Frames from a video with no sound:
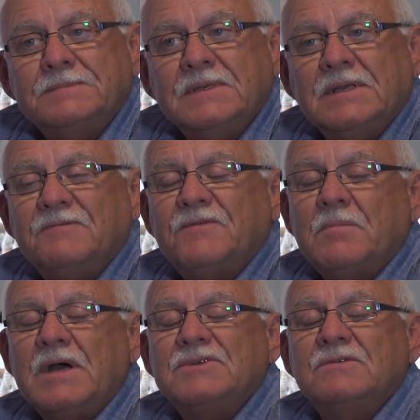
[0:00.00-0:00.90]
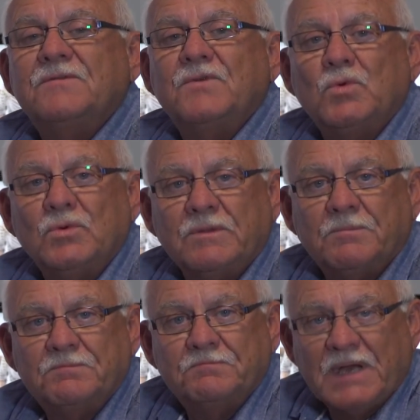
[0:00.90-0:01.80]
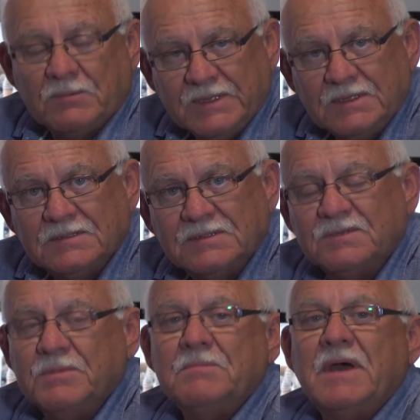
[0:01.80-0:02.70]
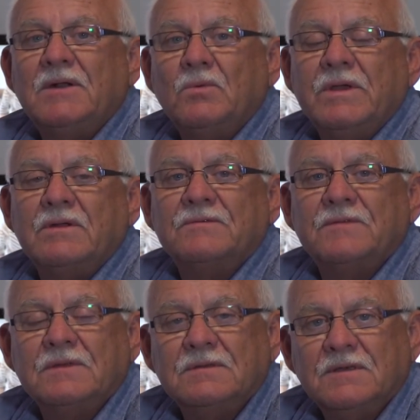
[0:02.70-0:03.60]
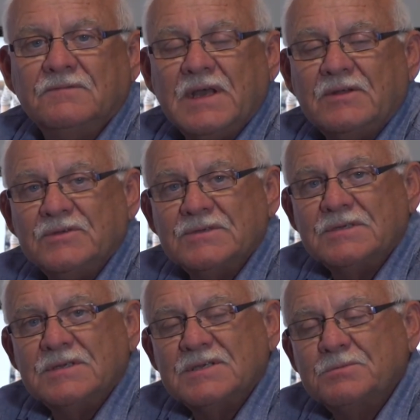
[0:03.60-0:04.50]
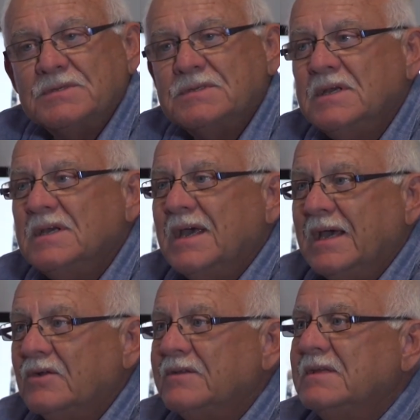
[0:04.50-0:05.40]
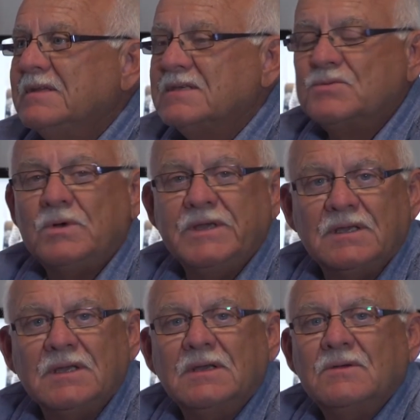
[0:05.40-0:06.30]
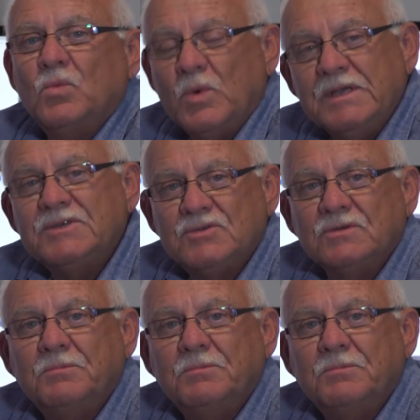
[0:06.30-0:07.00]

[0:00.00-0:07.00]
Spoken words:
information for the public to be made aware of the NatHERS assessments. And I think that's where we should